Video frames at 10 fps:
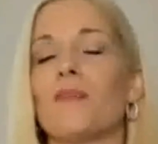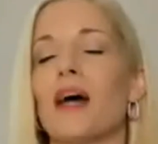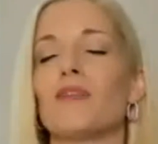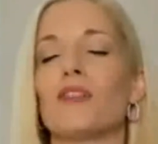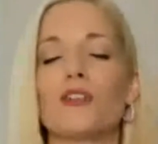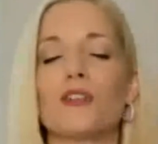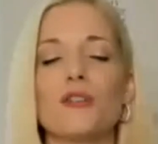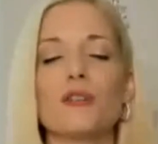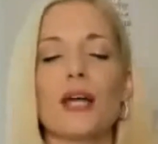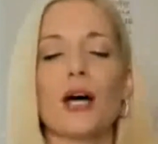I'm ha- the
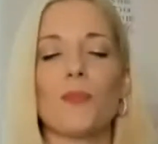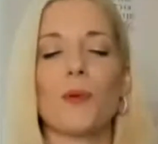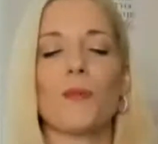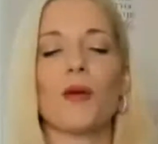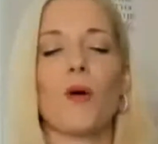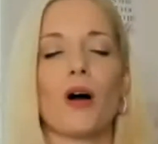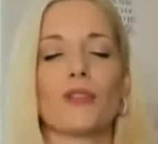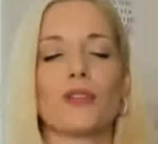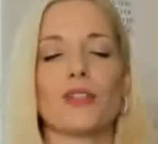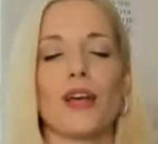crew is helping me walk.
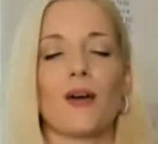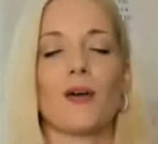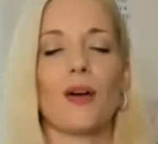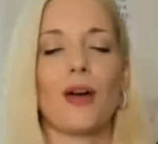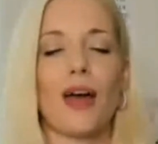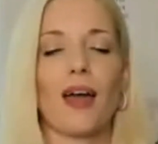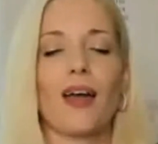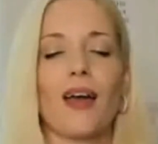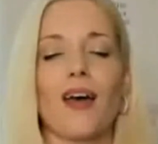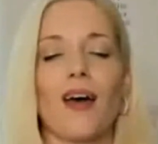They're saying, okay,
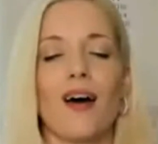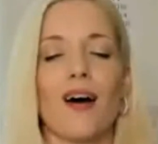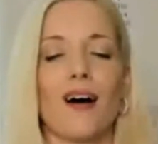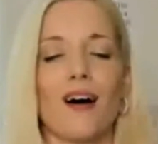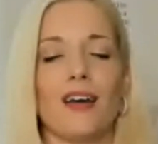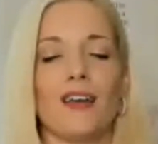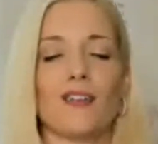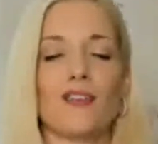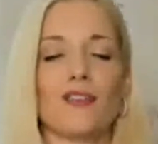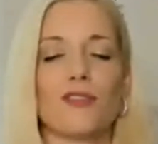uh,
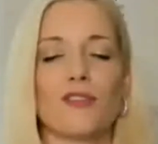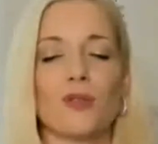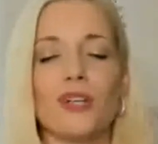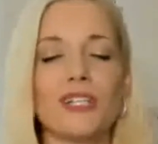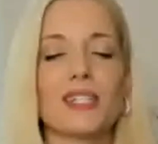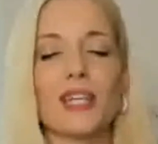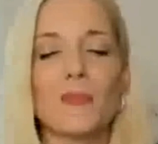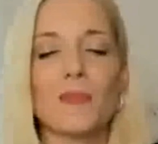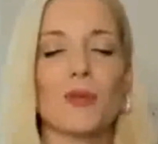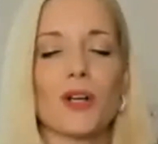in three
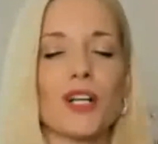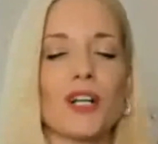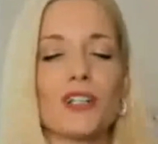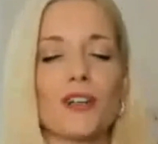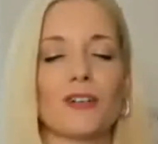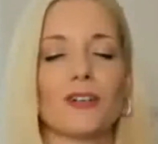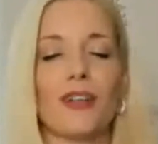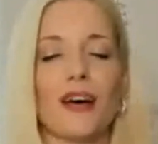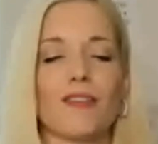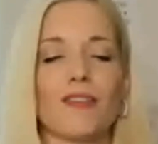steps, we're gonna turn
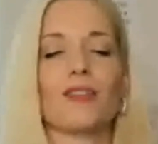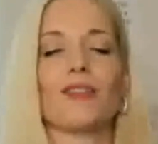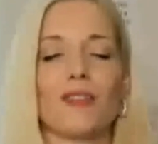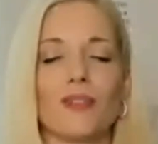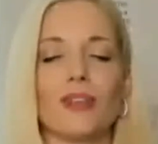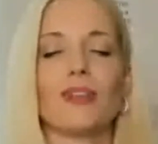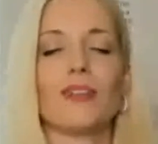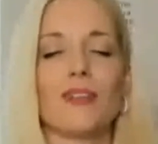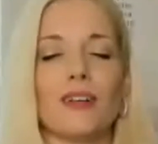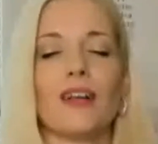left. So three,
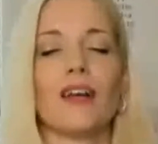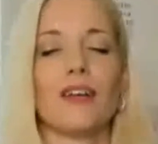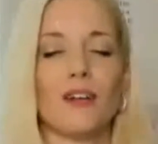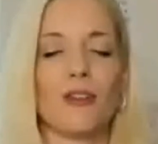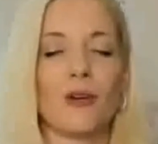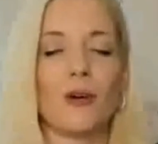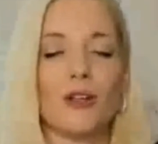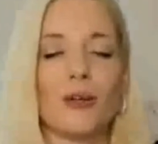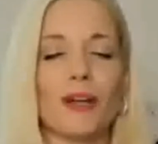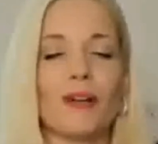three, you know, they're
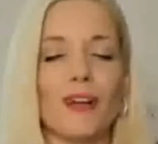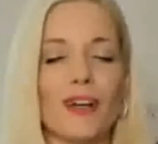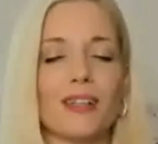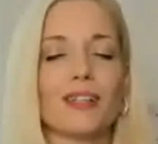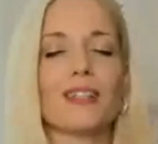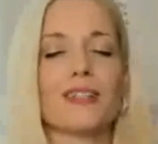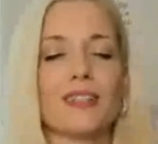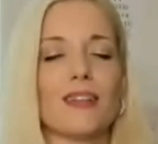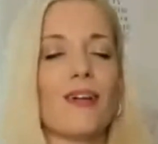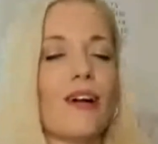holding my wrists
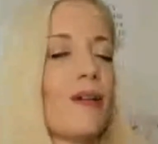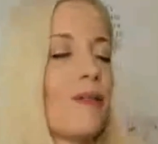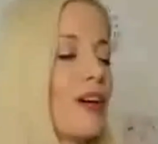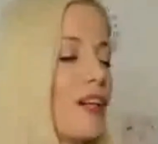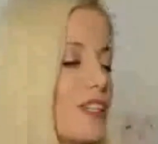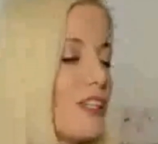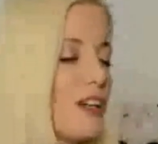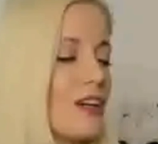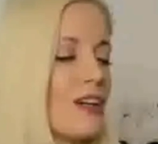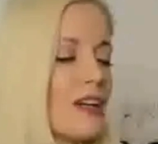and all right, we're gonna
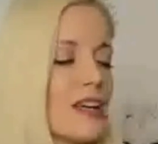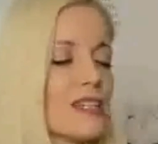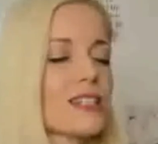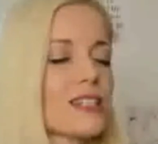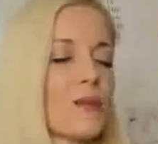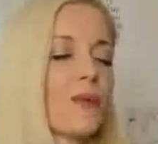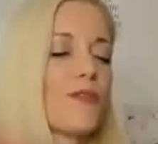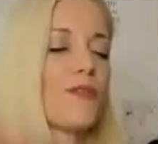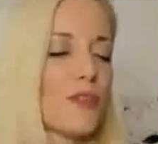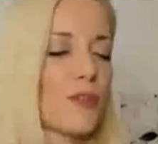turn, step
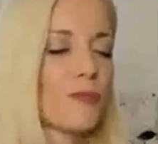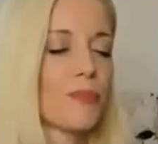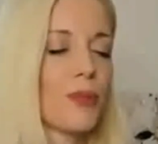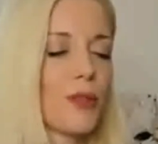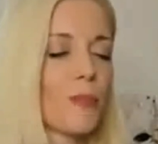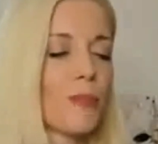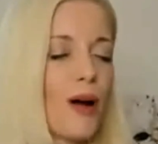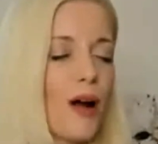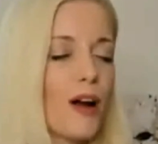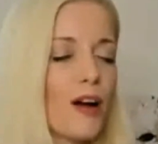over the, the, the
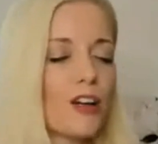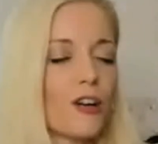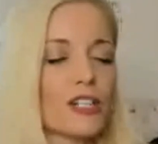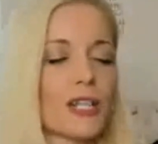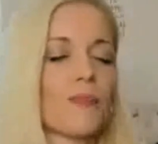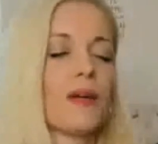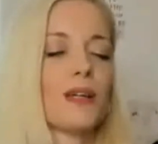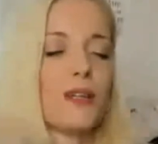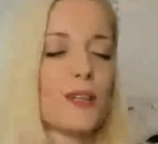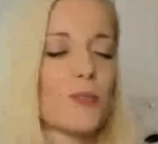bar, you're stepping
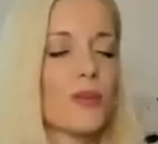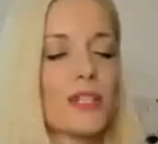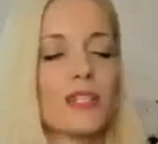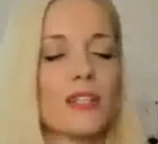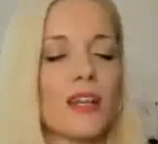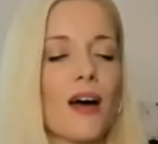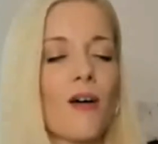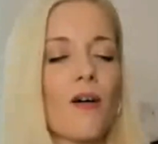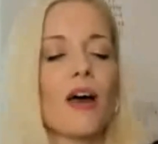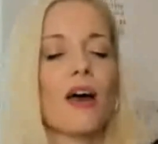into the prison
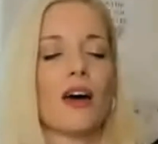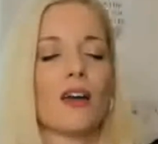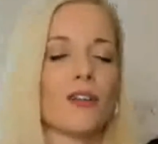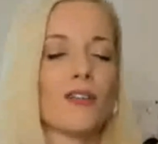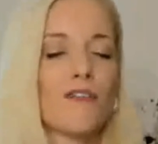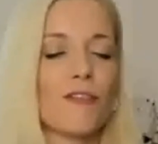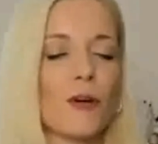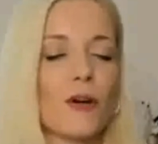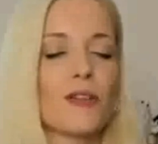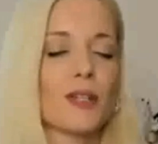now. And on the
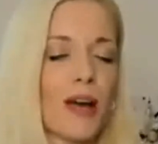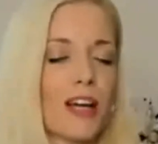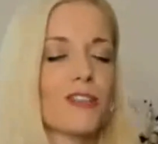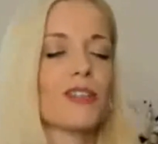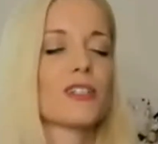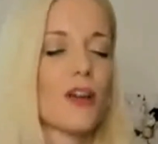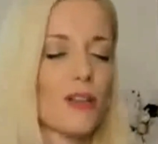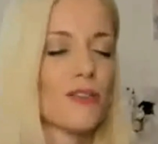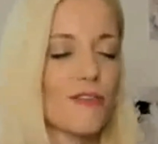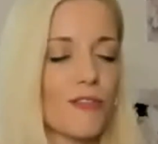floor, there's a mattress
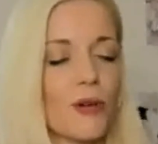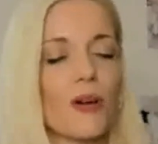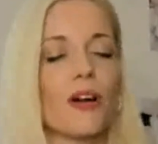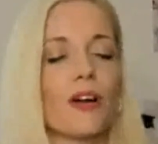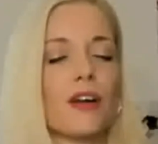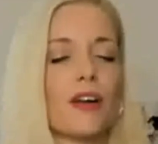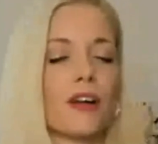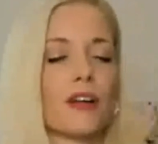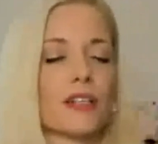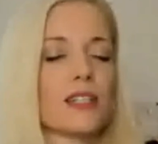on the floor. You're
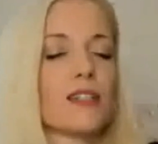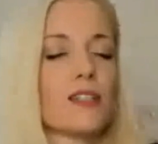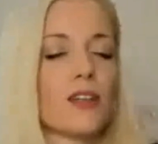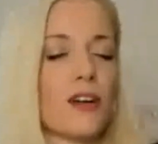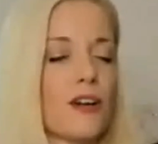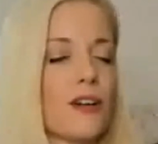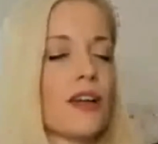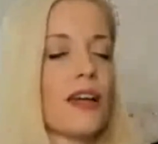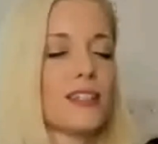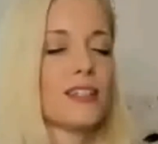gonna turn
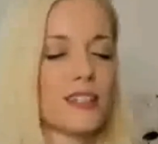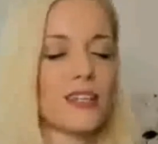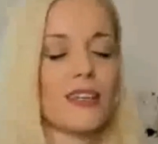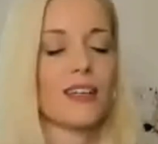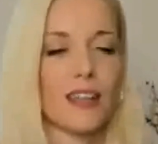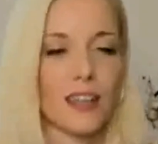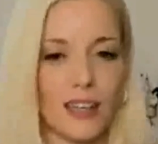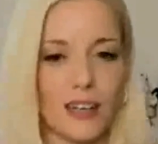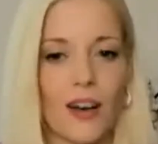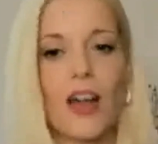and sit
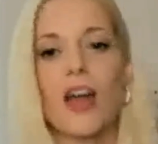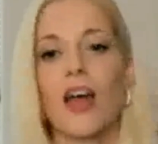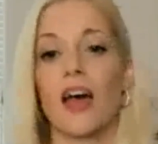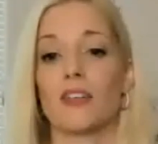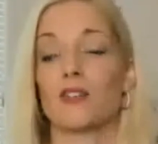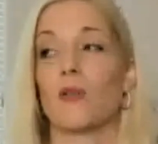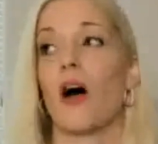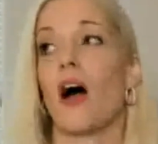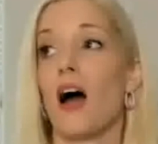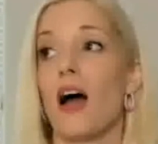here. And so
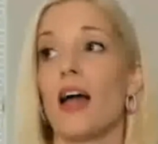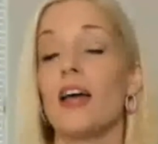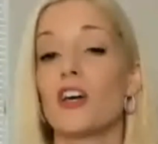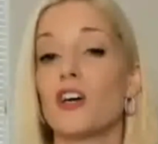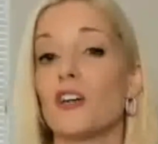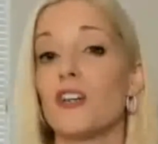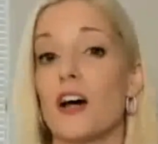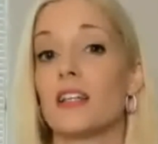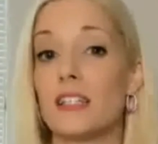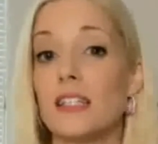I could
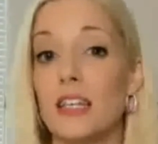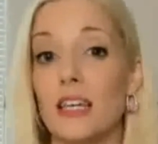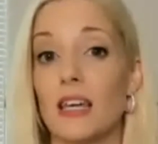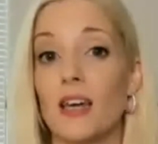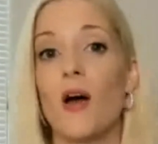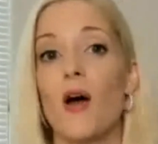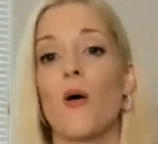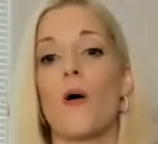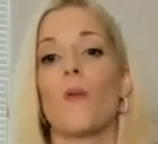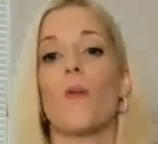not see
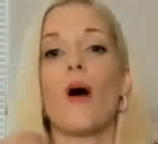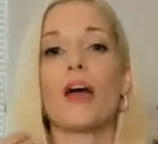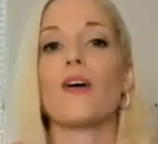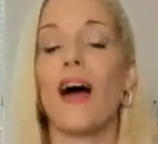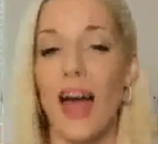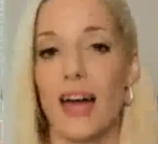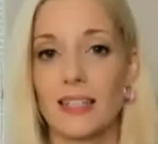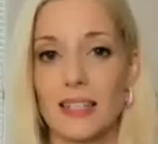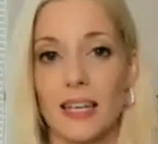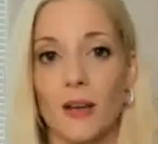while
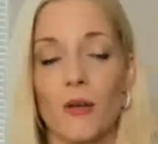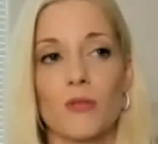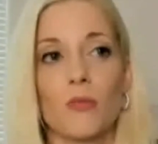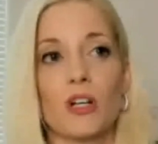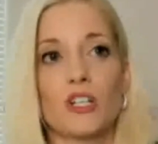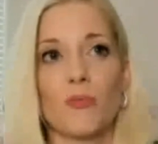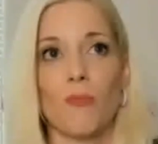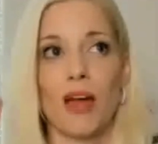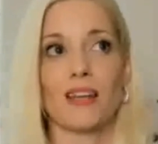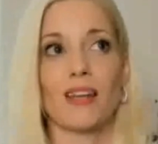acting, which
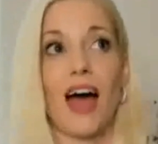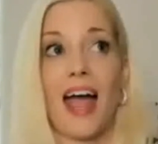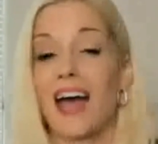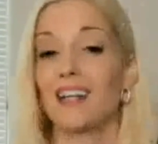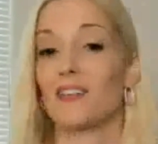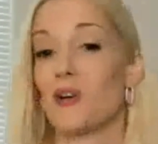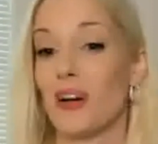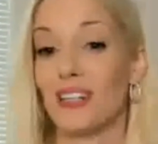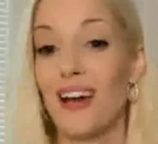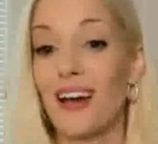meant I had to know
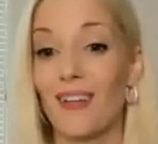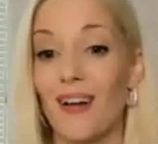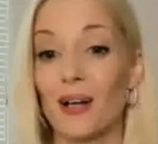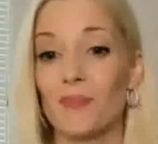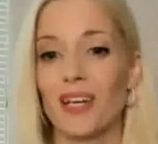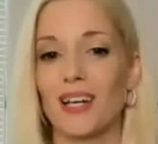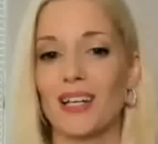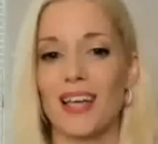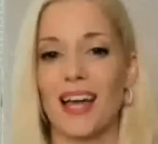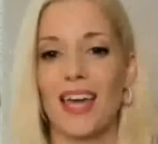my dialogue,
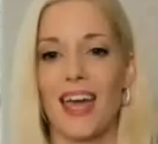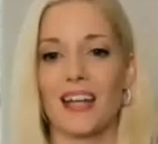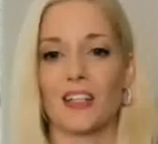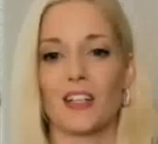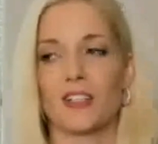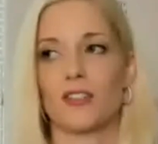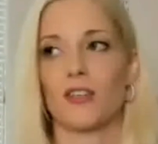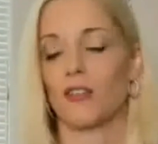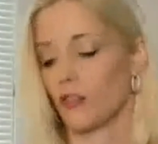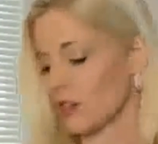because I can't just
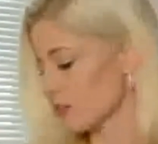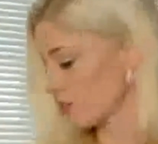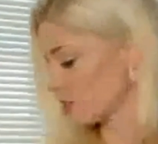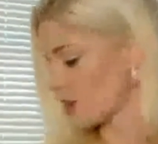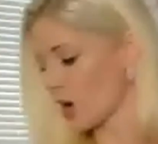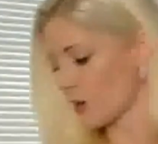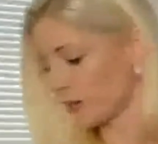stop